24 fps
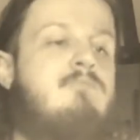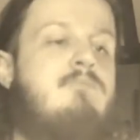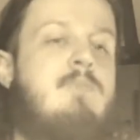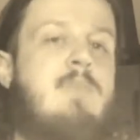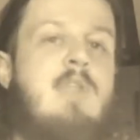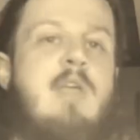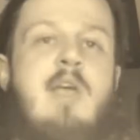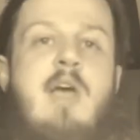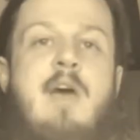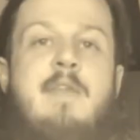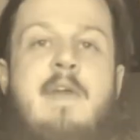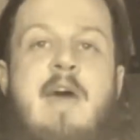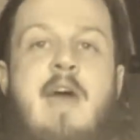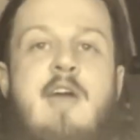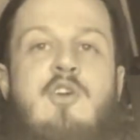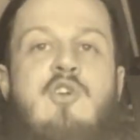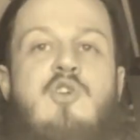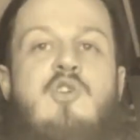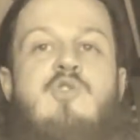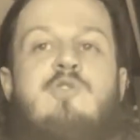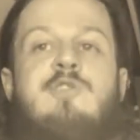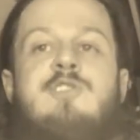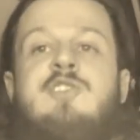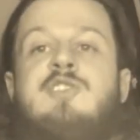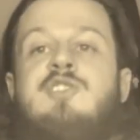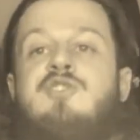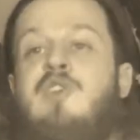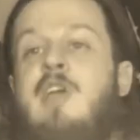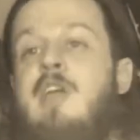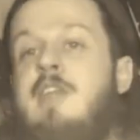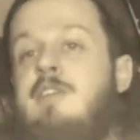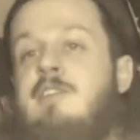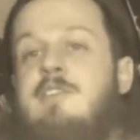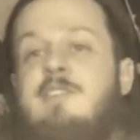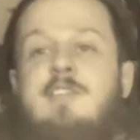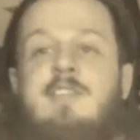and that goes straight
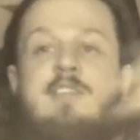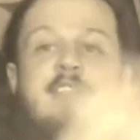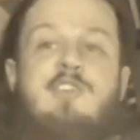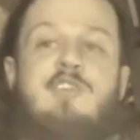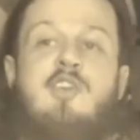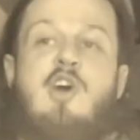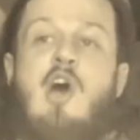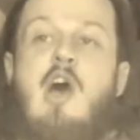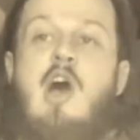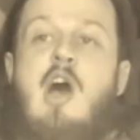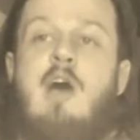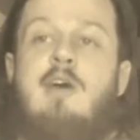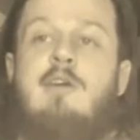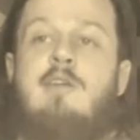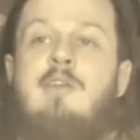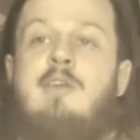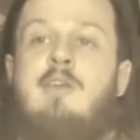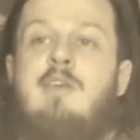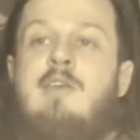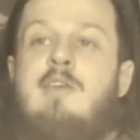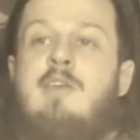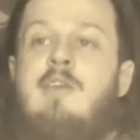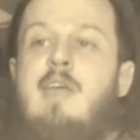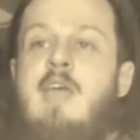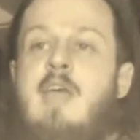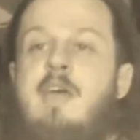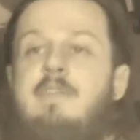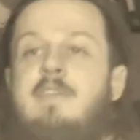into the DAW. And